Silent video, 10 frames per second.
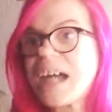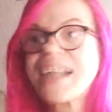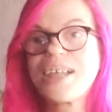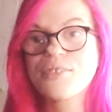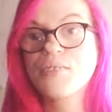
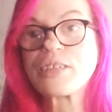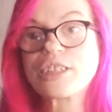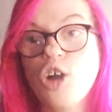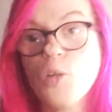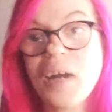I love them
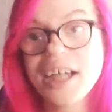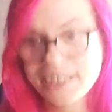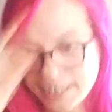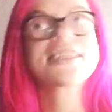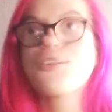so
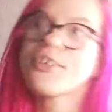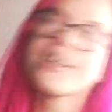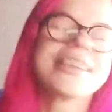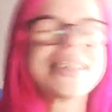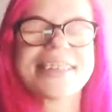much. So
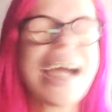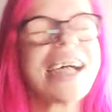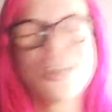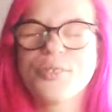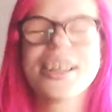Hurt's is
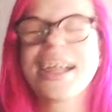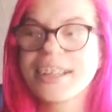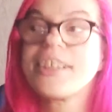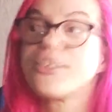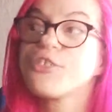kind of a
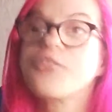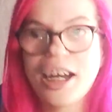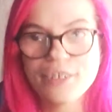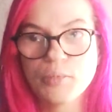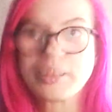like
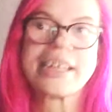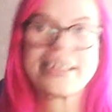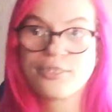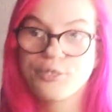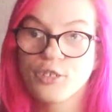newfound
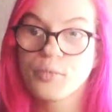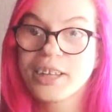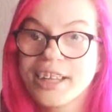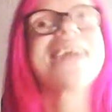obsession for me.